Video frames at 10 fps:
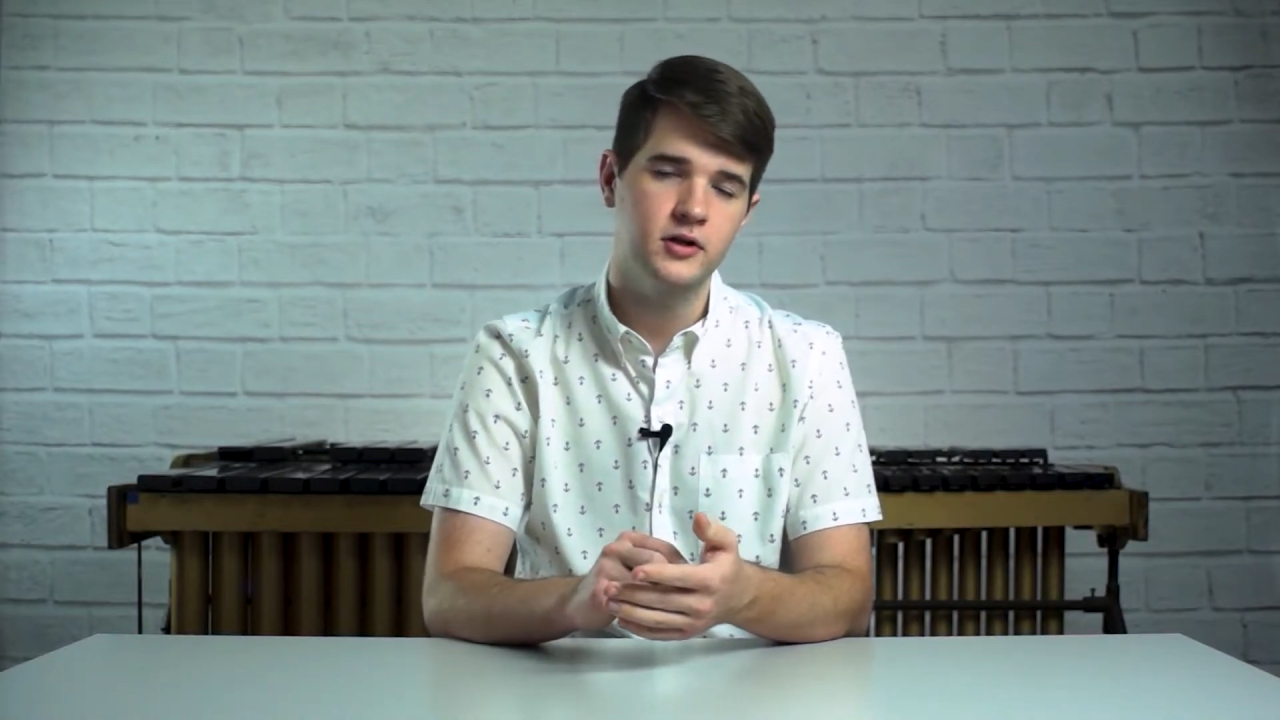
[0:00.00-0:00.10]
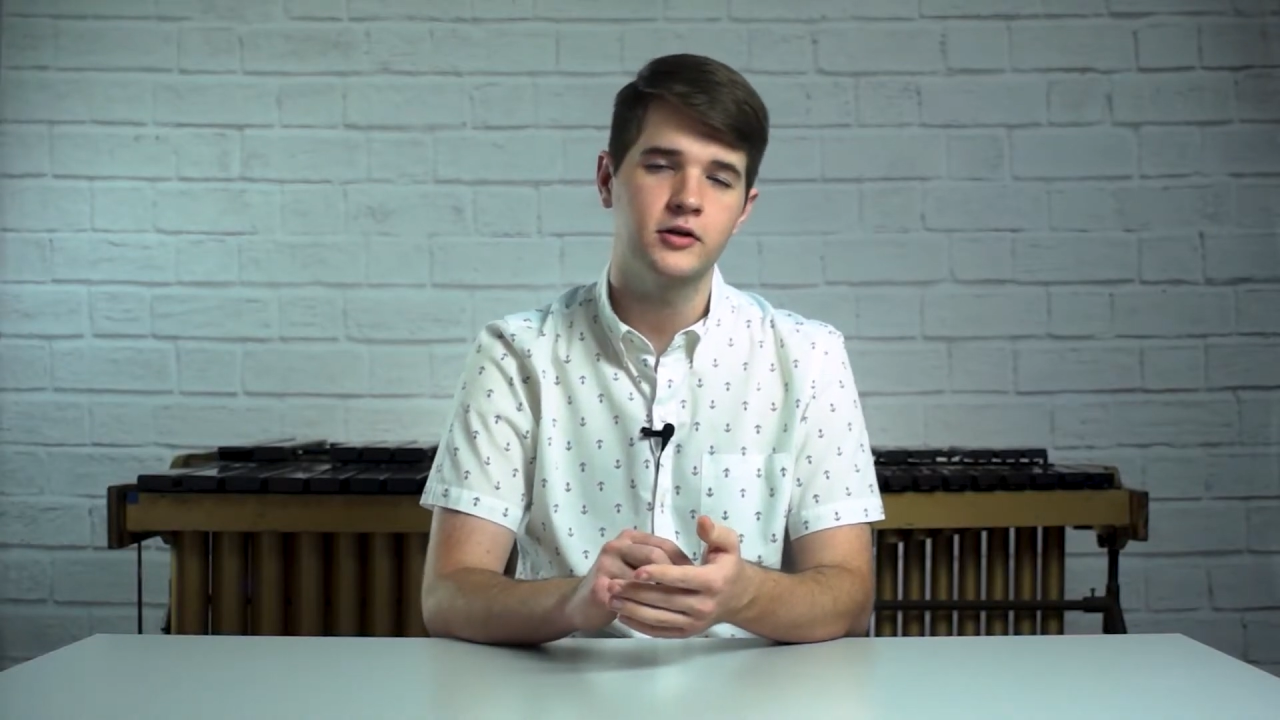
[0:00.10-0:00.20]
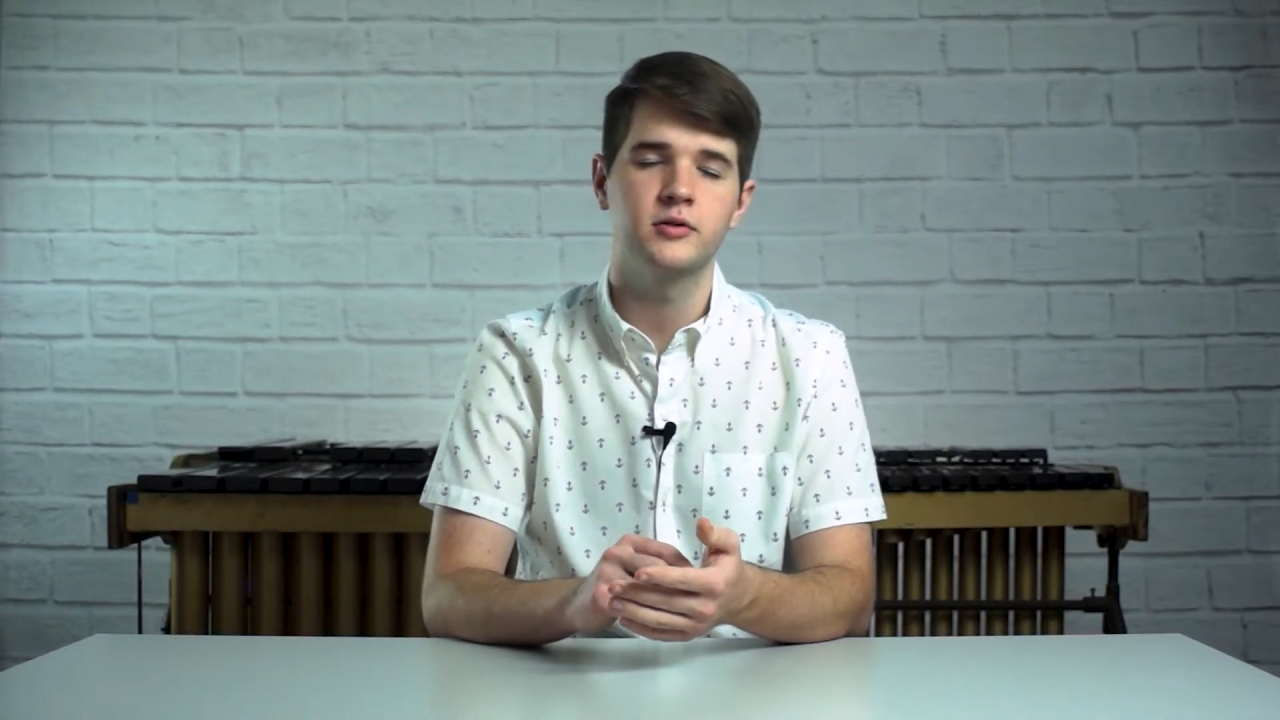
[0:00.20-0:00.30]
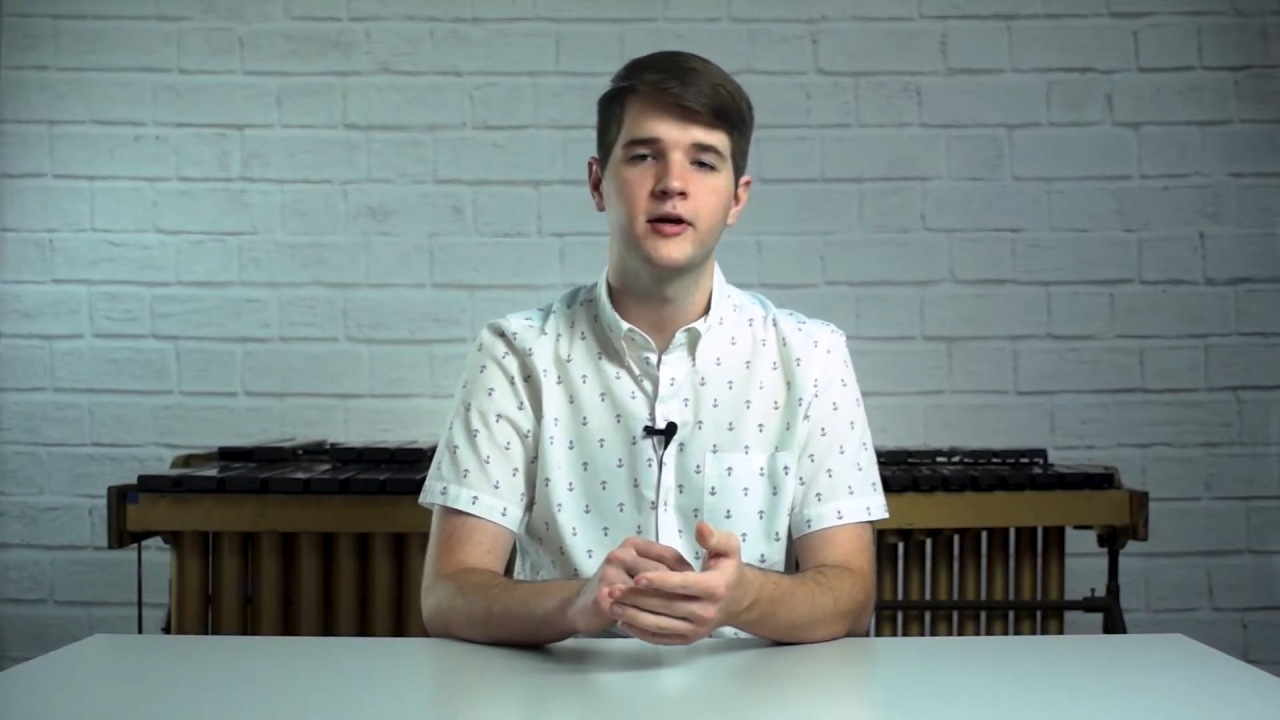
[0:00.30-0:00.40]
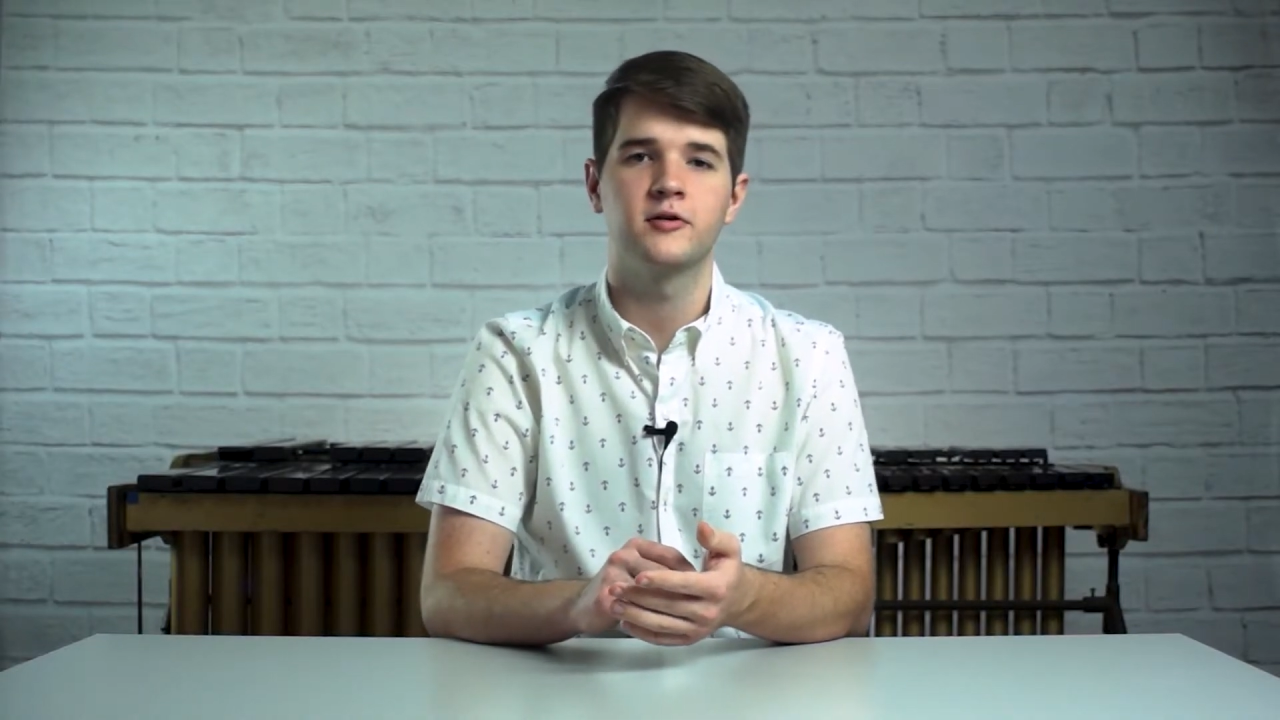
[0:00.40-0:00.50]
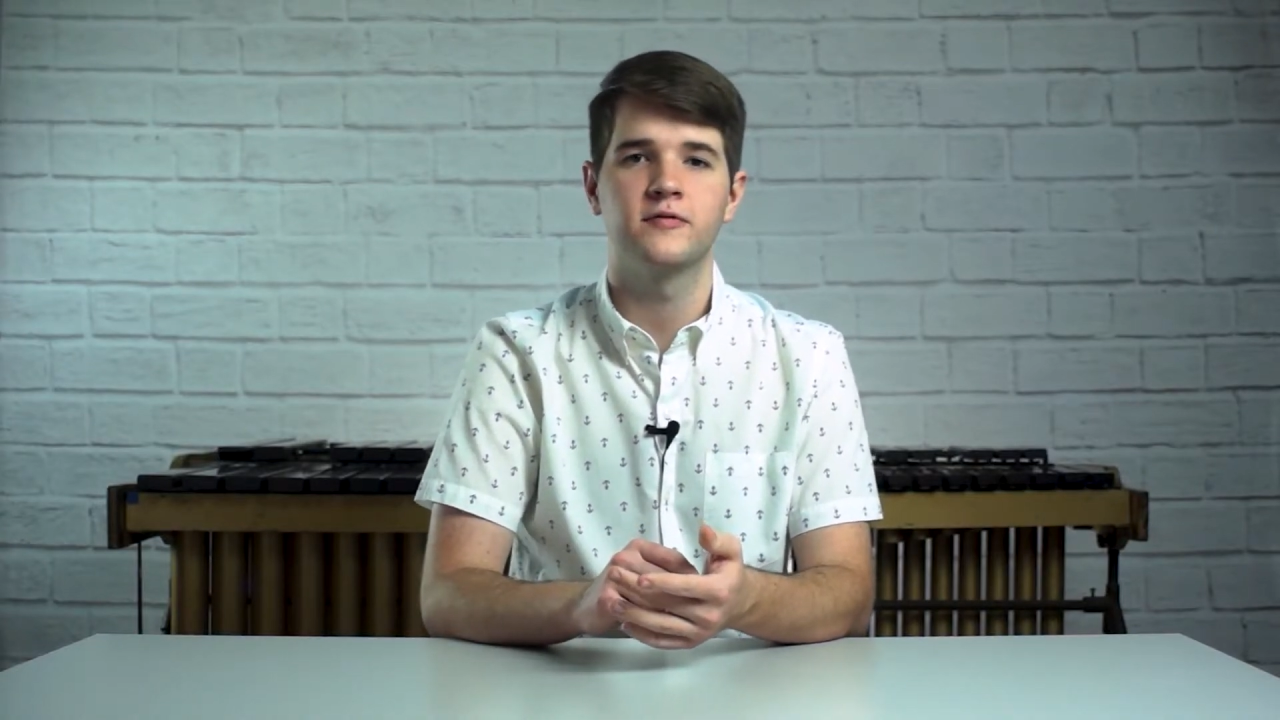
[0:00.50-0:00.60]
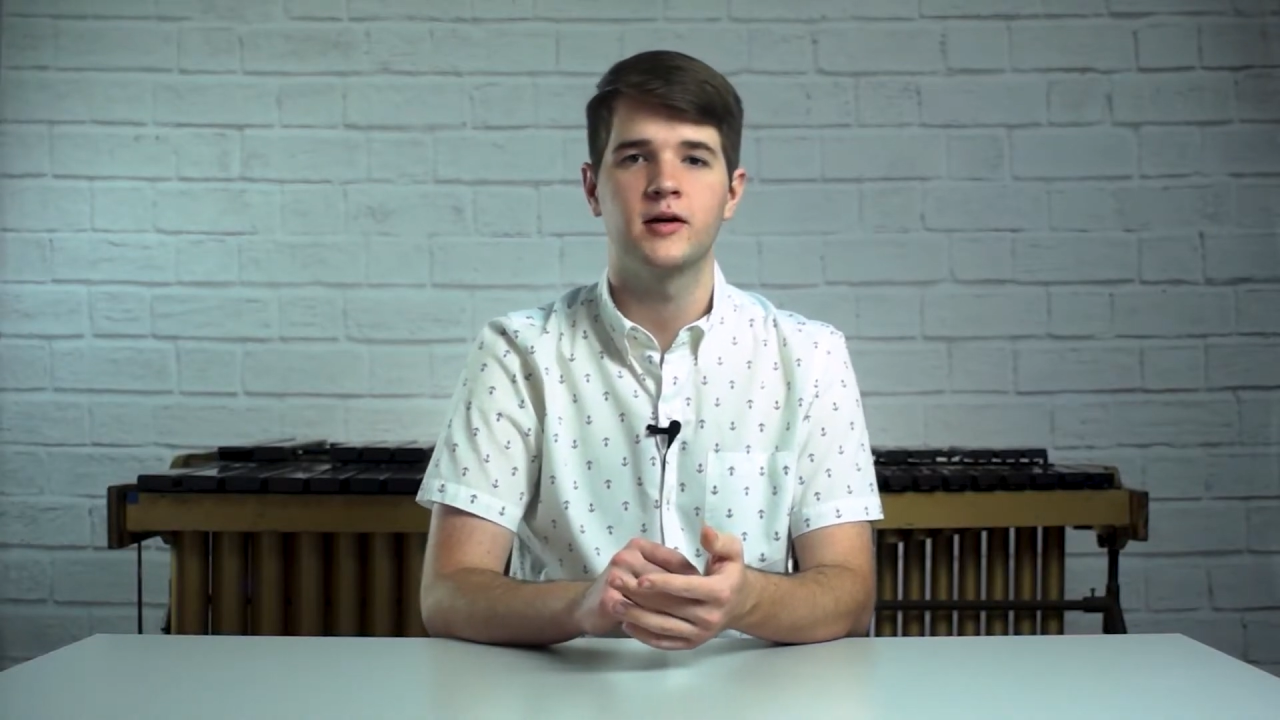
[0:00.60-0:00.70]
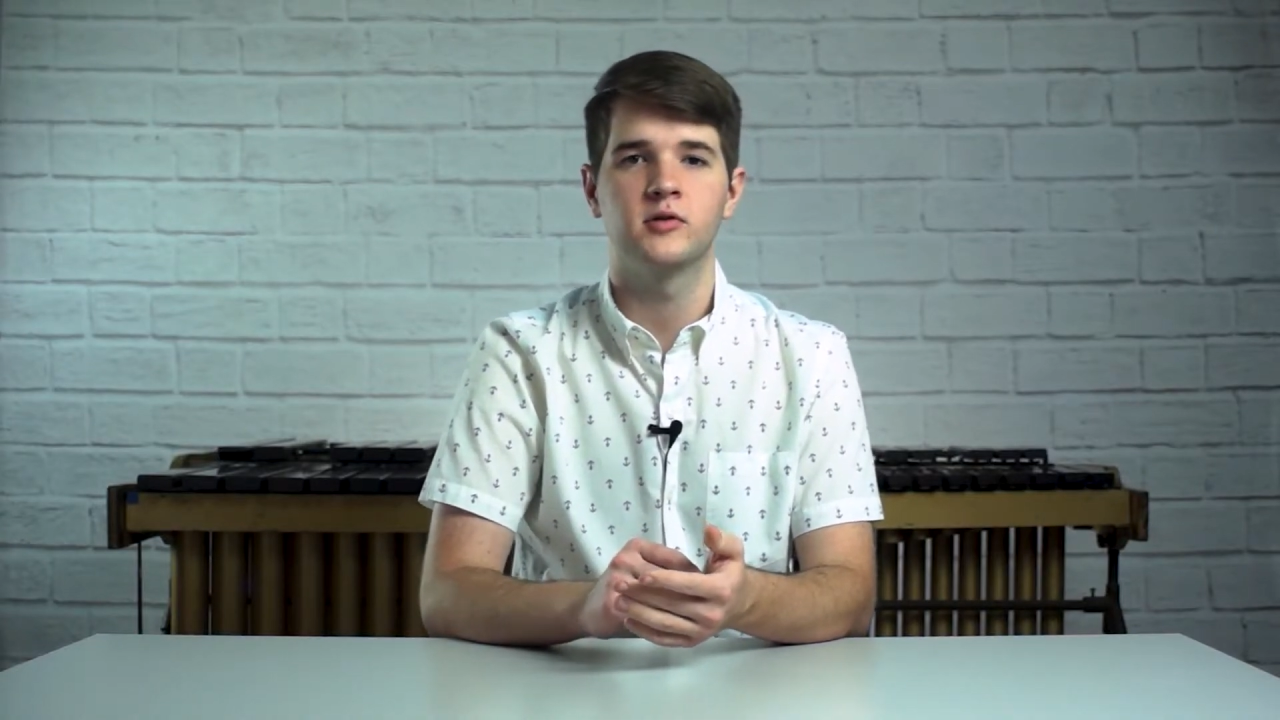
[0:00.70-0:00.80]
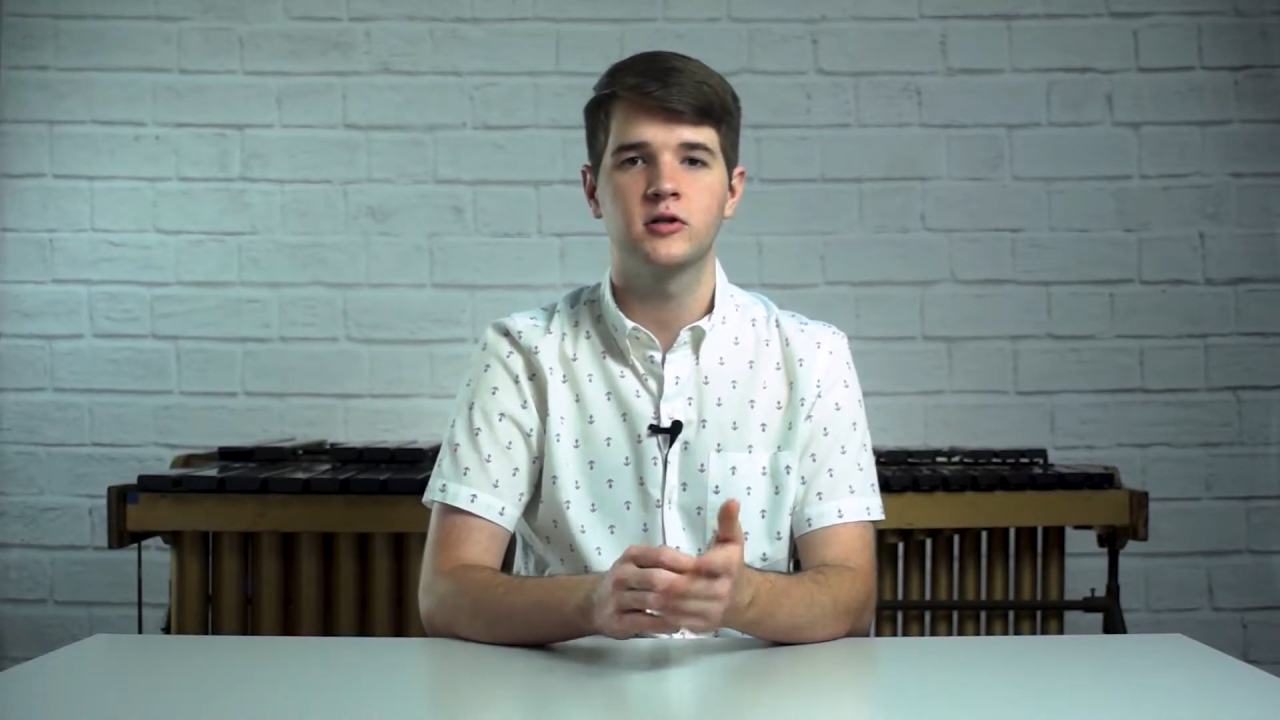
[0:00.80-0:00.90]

on your microfiber